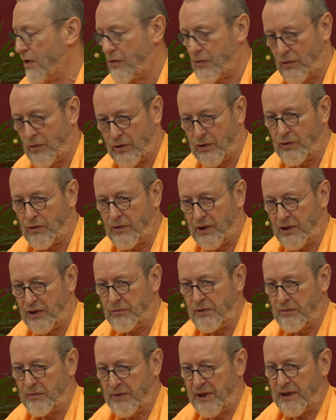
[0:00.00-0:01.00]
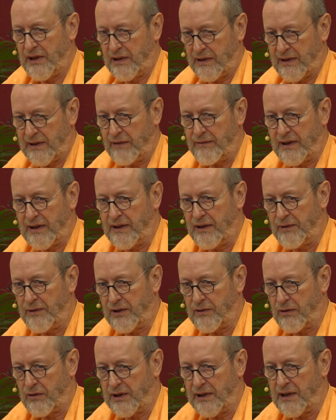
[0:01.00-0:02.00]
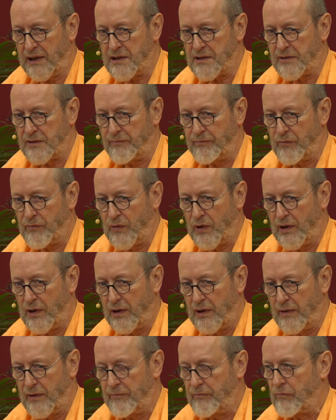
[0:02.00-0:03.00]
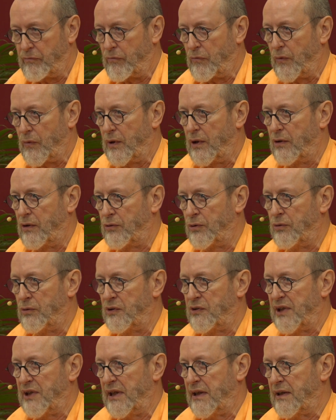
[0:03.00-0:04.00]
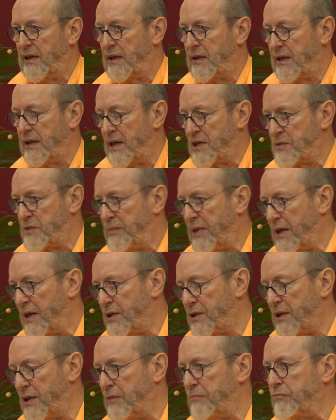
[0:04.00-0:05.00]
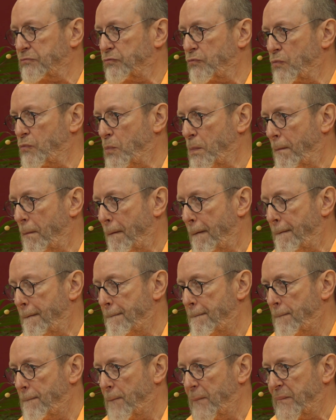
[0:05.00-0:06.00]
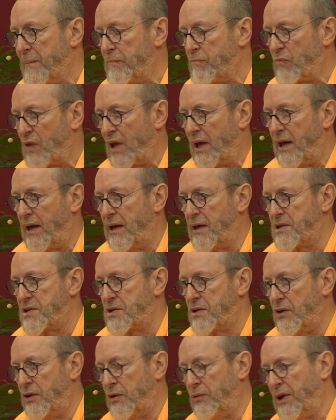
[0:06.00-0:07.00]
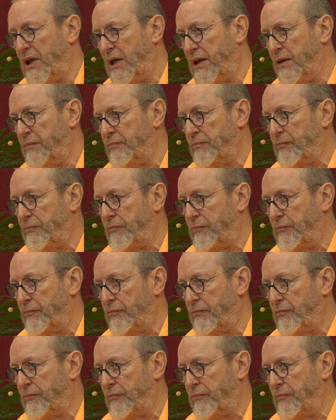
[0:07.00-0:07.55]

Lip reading: So now it will be directly recognized. So you see that Asparsha has really